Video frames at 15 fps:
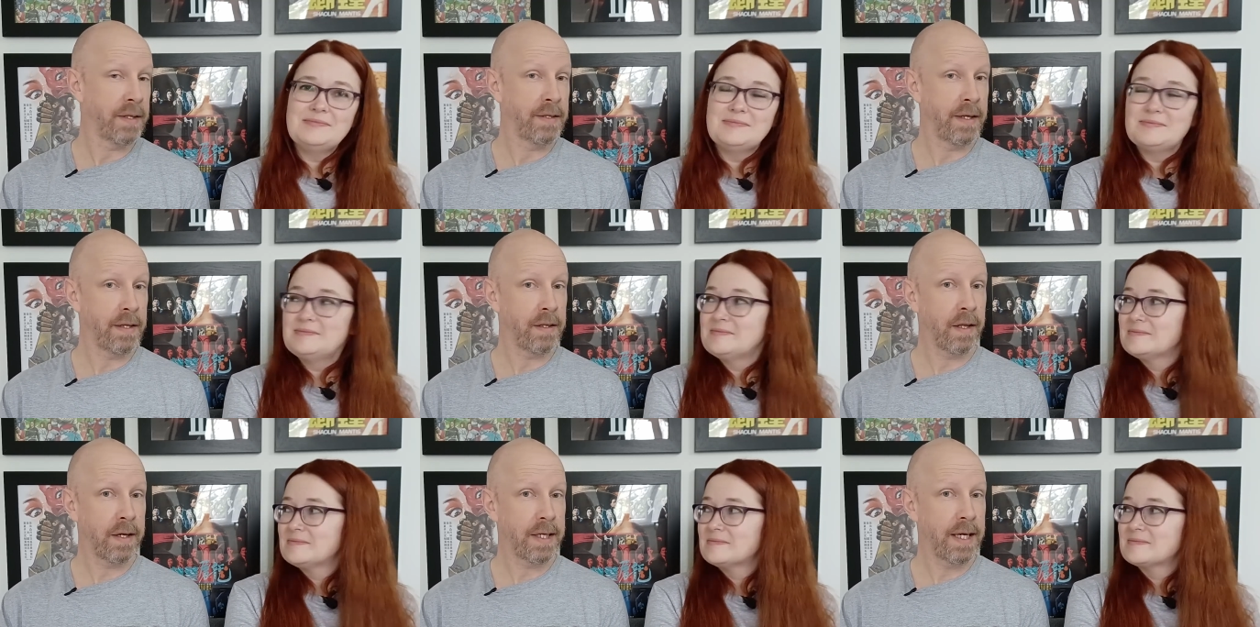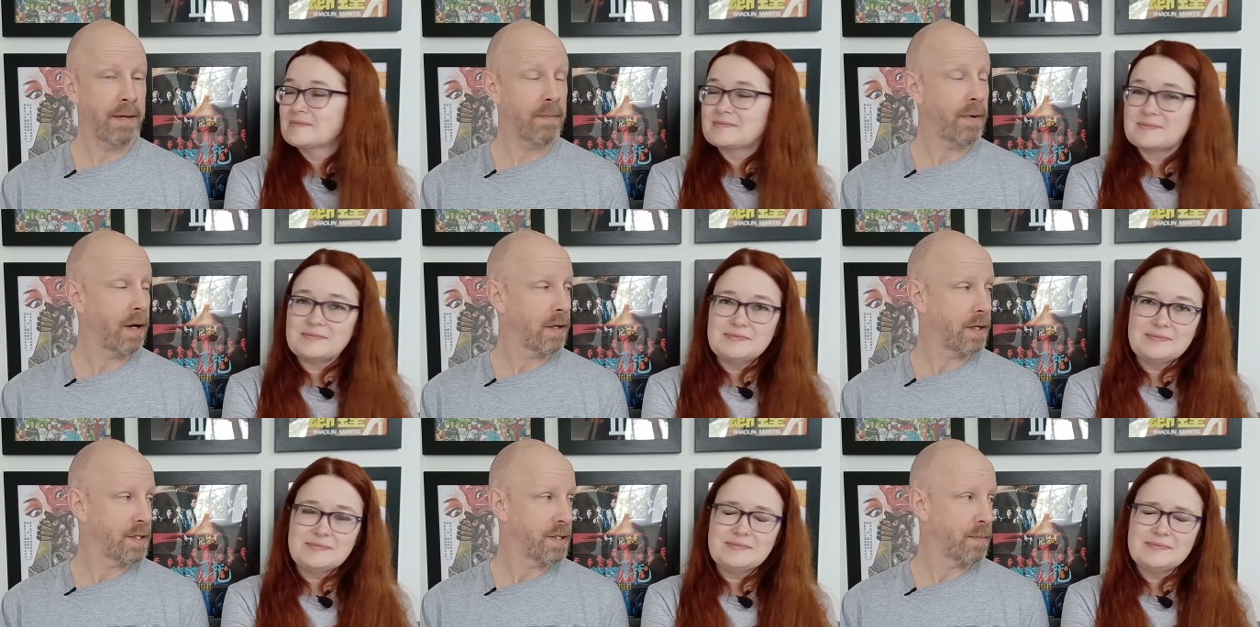Speaker 1: I did like him. I
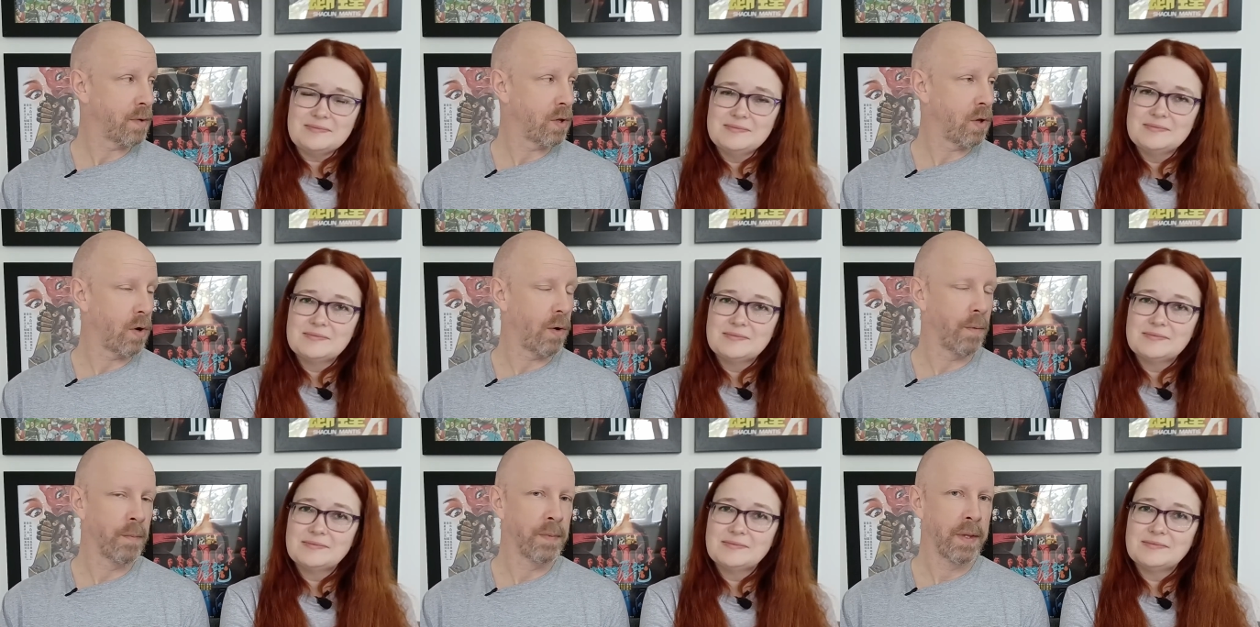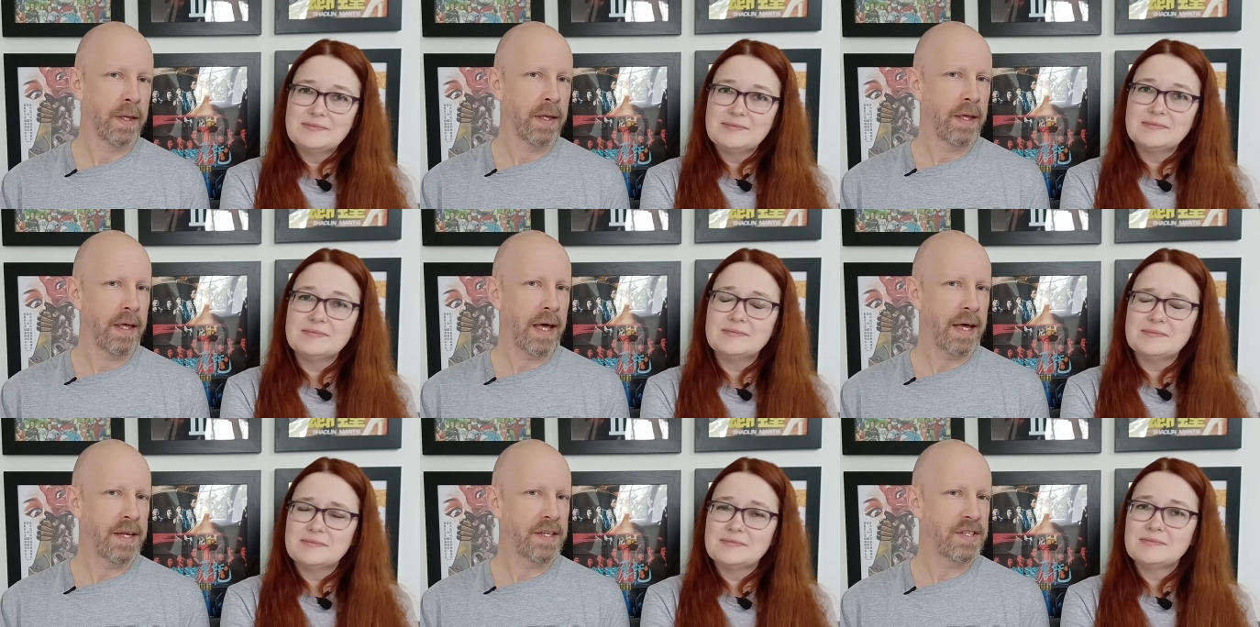liked him a lot.
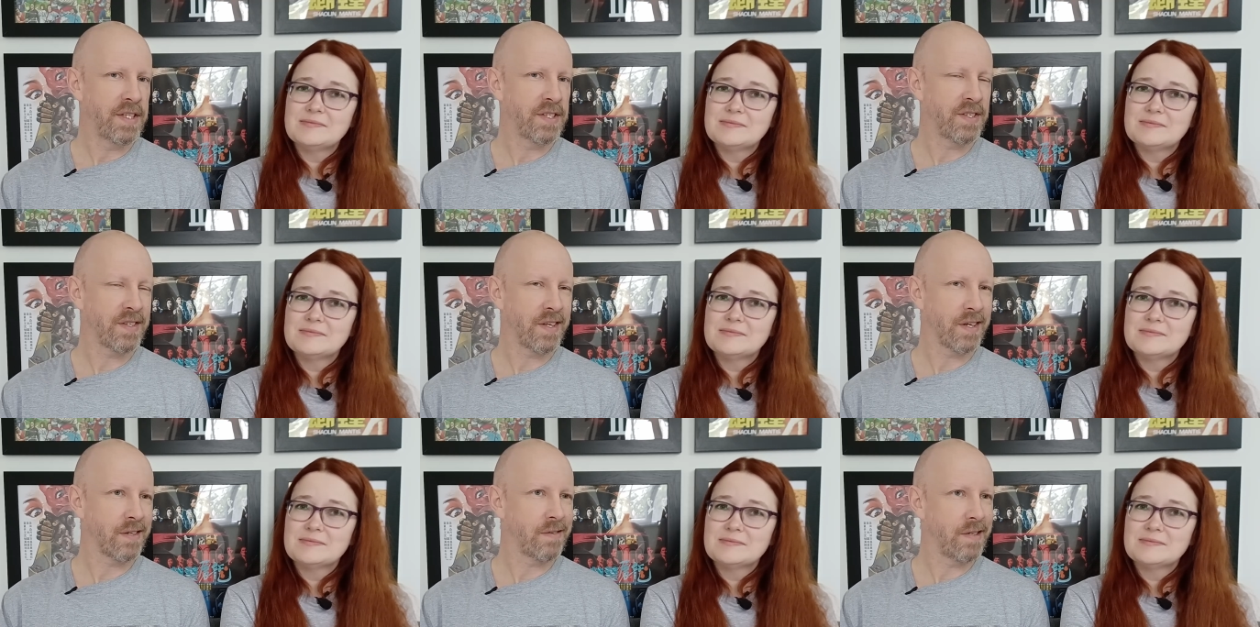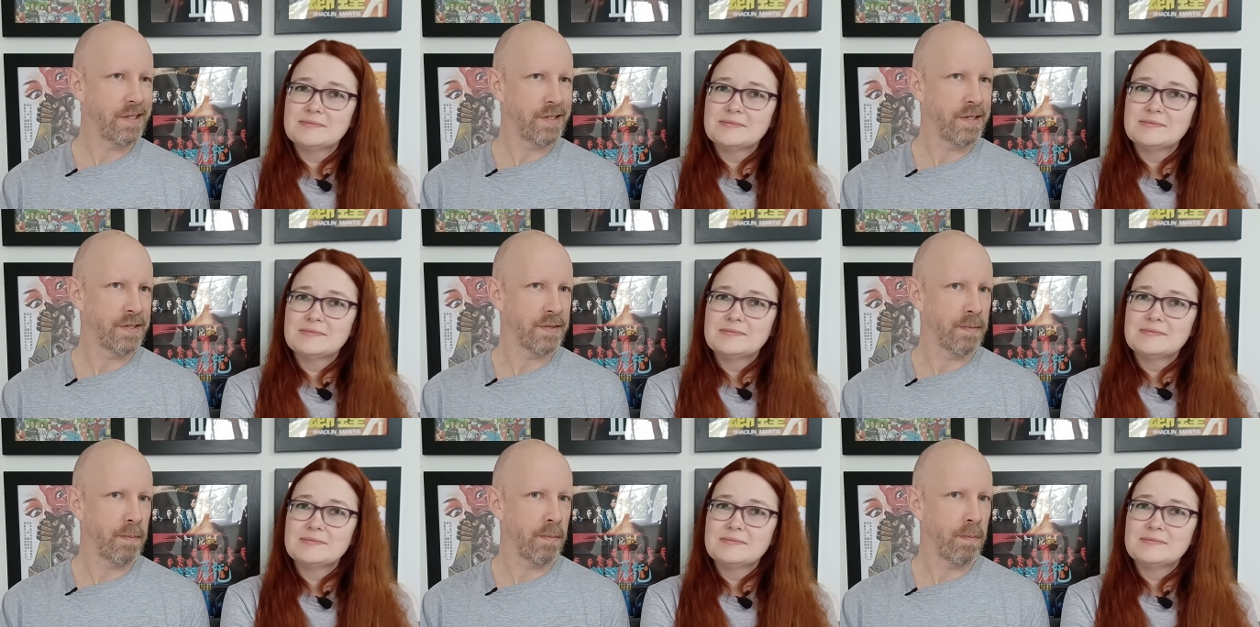Mm. And this isn't a
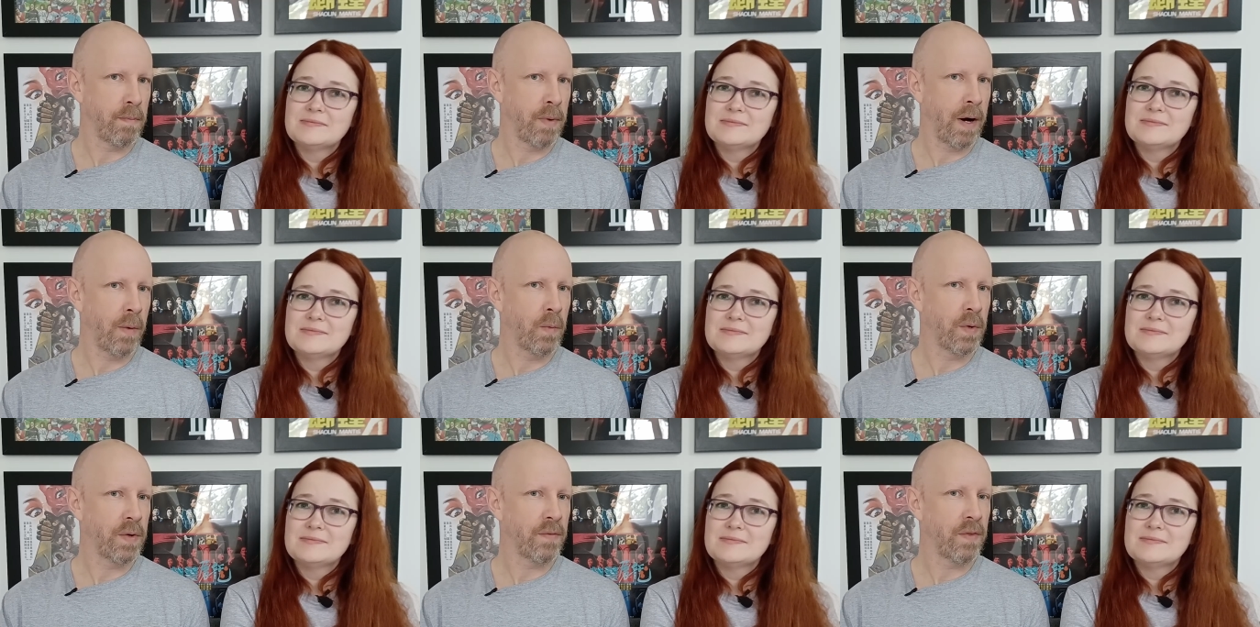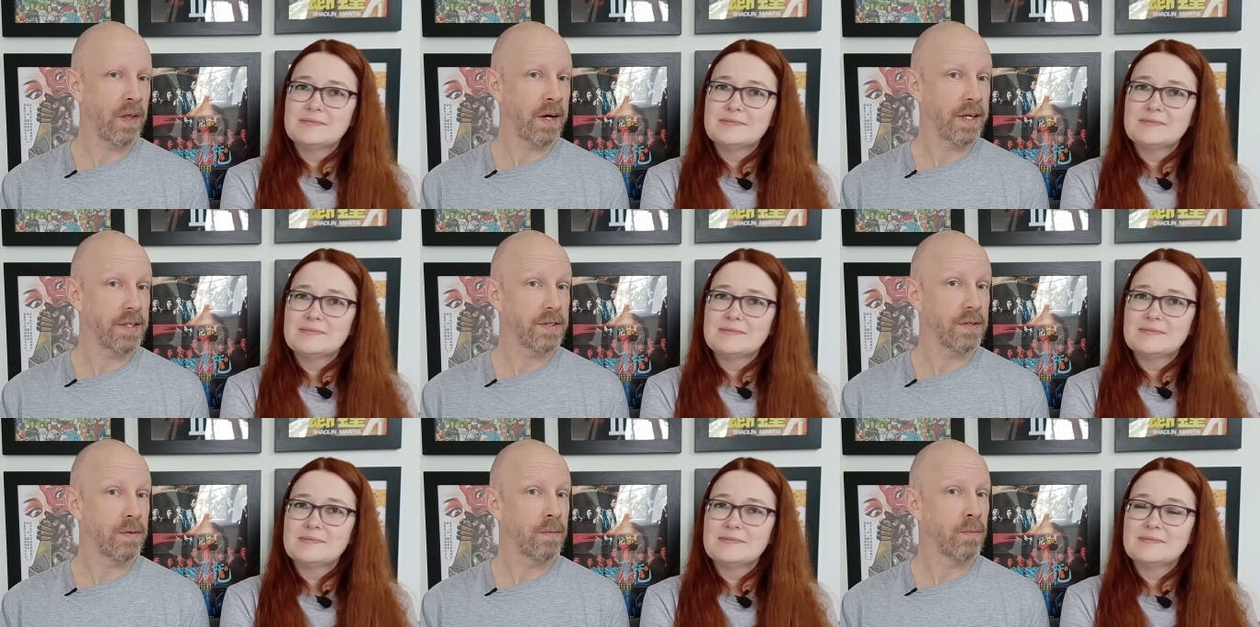criticism, but I would have
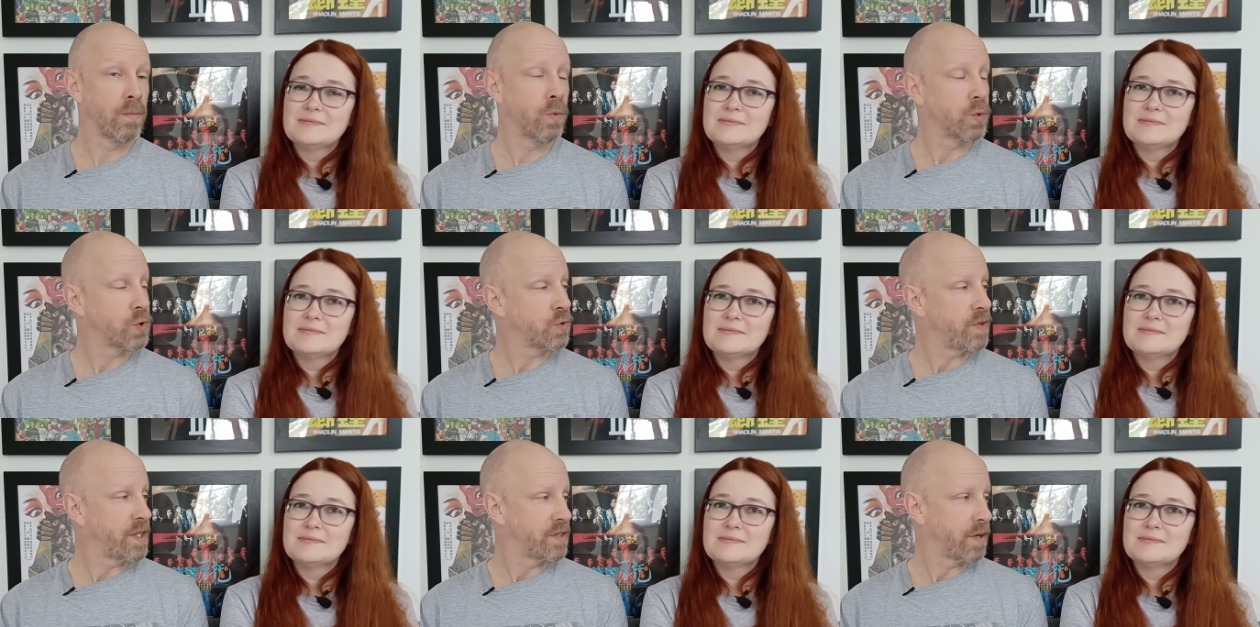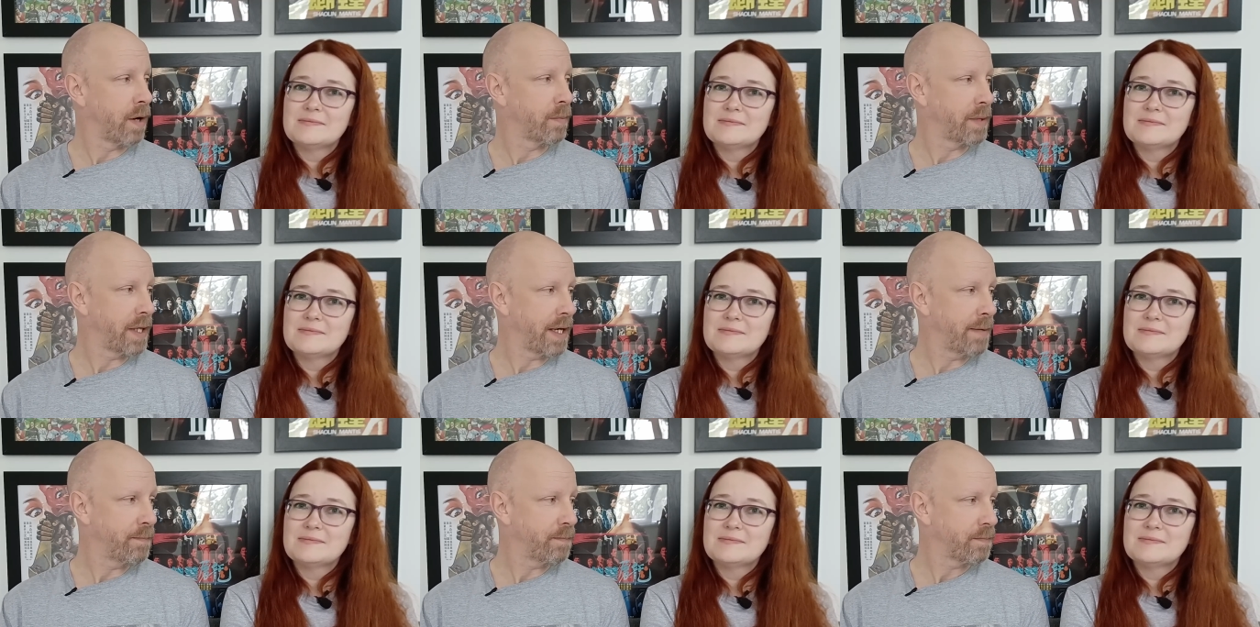liked more screen time with
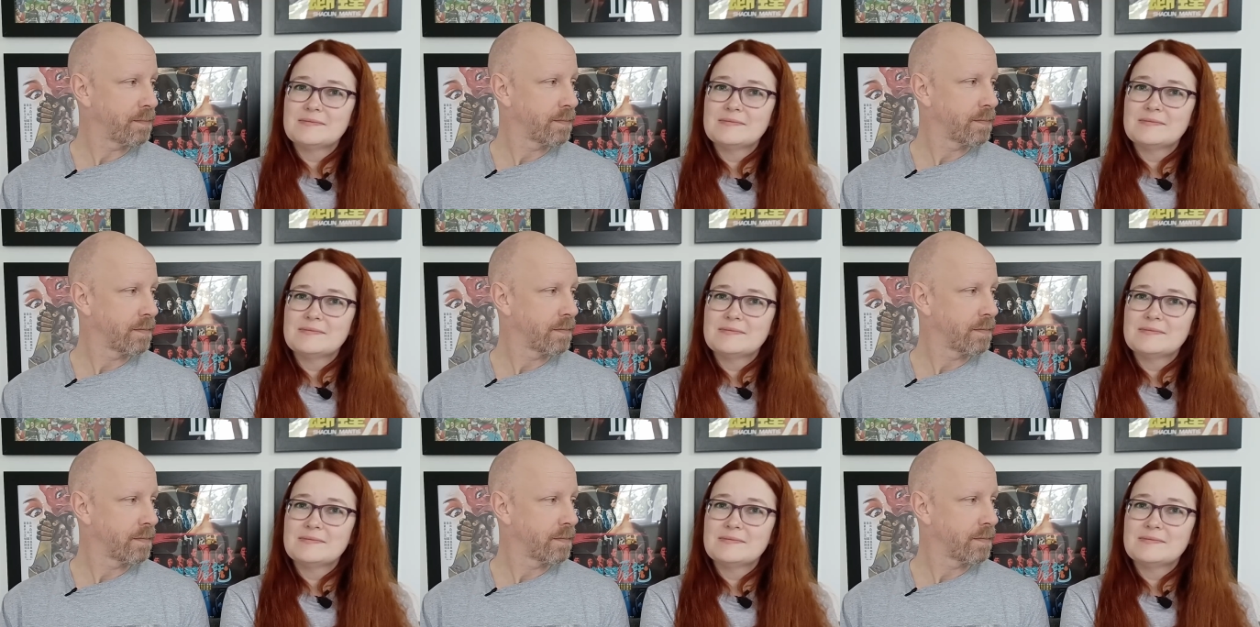him.